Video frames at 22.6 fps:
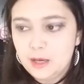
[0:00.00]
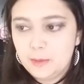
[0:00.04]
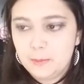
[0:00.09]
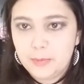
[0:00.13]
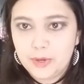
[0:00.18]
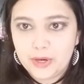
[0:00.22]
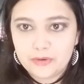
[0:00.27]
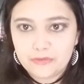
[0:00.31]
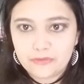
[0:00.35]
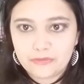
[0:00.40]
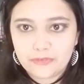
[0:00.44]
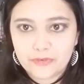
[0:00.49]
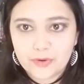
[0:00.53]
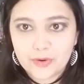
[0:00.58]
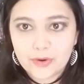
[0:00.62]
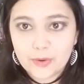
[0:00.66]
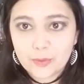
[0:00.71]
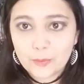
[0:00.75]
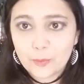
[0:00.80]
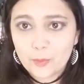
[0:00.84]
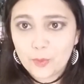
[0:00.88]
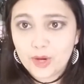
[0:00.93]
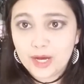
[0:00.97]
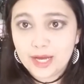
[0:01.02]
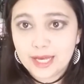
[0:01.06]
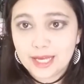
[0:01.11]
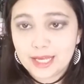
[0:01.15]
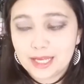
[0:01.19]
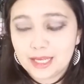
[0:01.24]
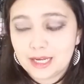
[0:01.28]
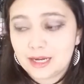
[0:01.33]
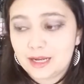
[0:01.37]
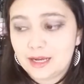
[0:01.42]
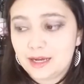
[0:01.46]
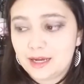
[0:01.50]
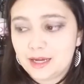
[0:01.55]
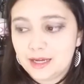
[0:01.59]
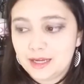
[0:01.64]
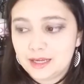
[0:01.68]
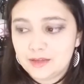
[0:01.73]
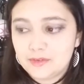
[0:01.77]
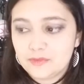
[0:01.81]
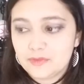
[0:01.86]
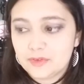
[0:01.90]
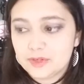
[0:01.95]
But for what
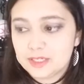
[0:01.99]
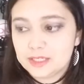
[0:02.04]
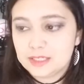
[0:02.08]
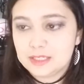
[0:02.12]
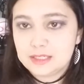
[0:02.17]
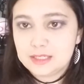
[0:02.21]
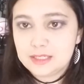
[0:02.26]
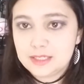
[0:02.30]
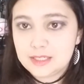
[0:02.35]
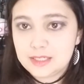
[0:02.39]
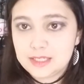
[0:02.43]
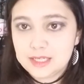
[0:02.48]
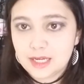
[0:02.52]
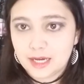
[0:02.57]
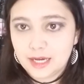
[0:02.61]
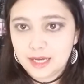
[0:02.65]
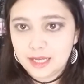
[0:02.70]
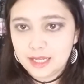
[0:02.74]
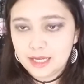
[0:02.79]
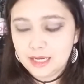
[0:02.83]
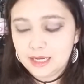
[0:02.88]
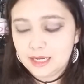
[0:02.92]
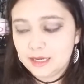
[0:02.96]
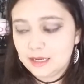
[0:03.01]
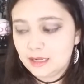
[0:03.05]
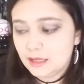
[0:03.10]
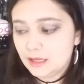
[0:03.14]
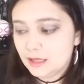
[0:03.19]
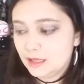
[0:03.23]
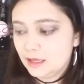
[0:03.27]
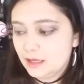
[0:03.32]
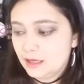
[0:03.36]
I've done,